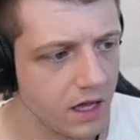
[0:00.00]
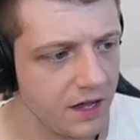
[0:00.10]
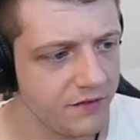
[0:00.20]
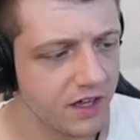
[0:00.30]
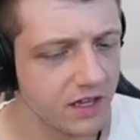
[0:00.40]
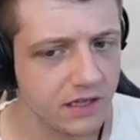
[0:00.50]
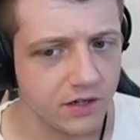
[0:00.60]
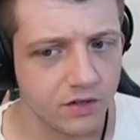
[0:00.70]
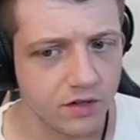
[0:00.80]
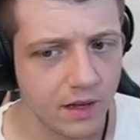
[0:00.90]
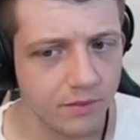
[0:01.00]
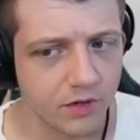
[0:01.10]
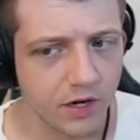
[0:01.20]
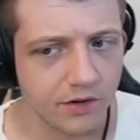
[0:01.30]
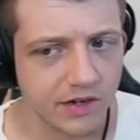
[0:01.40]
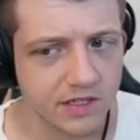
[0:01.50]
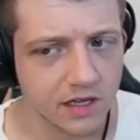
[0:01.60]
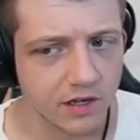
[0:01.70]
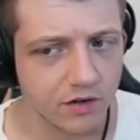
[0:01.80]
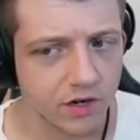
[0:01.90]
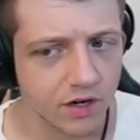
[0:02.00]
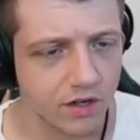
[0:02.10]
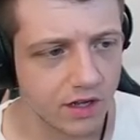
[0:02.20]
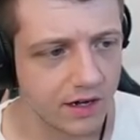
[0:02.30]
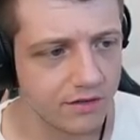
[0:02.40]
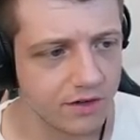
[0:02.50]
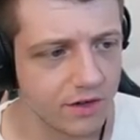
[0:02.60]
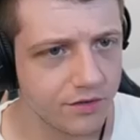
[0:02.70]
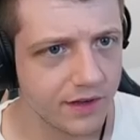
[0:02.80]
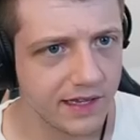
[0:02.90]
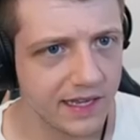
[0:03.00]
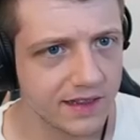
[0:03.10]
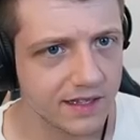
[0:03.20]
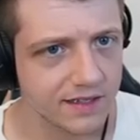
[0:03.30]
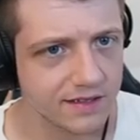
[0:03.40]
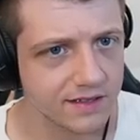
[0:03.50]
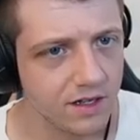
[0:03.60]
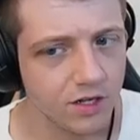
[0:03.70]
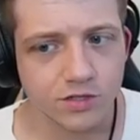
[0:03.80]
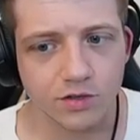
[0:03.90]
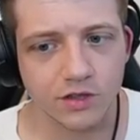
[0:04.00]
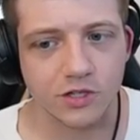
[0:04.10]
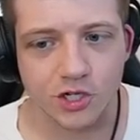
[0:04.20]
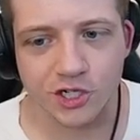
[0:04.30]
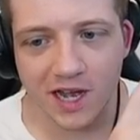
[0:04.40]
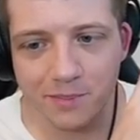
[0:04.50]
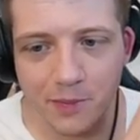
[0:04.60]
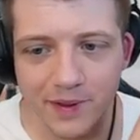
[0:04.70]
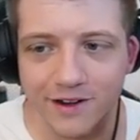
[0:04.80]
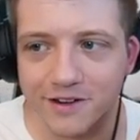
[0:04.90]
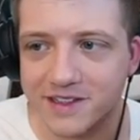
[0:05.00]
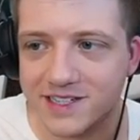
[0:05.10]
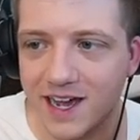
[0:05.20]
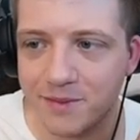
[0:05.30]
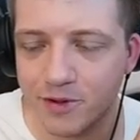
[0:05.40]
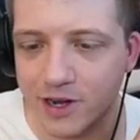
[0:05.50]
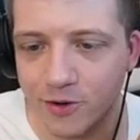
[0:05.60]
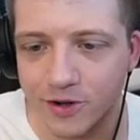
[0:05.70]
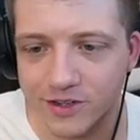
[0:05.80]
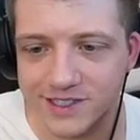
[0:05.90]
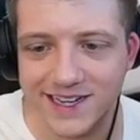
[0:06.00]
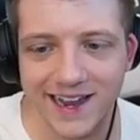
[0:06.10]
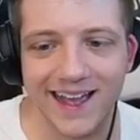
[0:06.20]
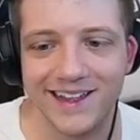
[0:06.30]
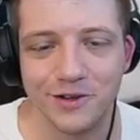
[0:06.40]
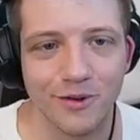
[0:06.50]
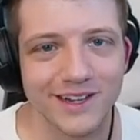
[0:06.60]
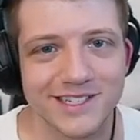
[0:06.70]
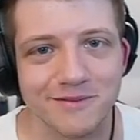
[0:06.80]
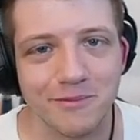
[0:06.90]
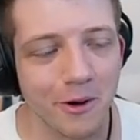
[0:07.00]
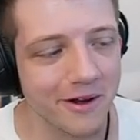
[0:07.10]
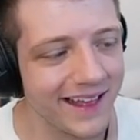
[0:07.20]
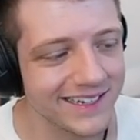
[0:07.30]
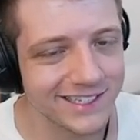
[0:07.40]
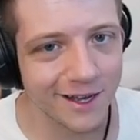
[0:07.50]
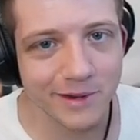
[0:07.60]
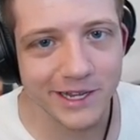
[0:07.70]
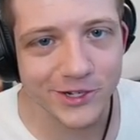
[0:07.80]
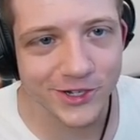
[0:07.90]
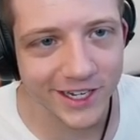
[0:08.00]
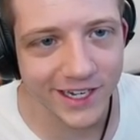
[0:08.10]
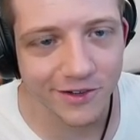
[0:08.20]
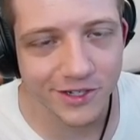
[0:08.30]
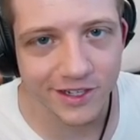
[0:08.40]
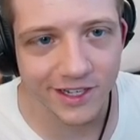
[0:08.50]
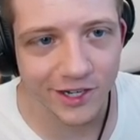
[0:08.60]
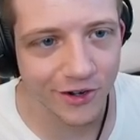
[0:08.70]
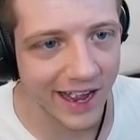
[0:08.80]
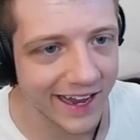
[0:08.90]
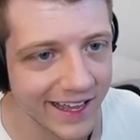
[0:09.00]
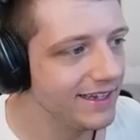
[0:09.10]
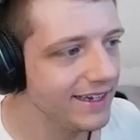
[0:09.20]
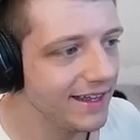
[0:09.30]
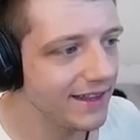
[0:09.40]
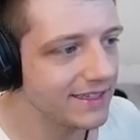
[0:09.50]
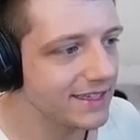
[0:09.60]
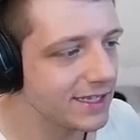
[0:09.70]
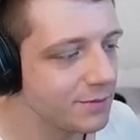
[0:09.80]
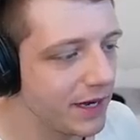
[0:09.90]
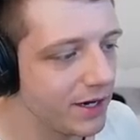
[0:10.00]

feel like a little, I'm running around as a little girl. I don't know if I like this. Also, look, the shop appeared in the top right corner. It's like, hey, you want some more of that summoning shit, don't you, you crackhead? Yeah, that's, that's pay to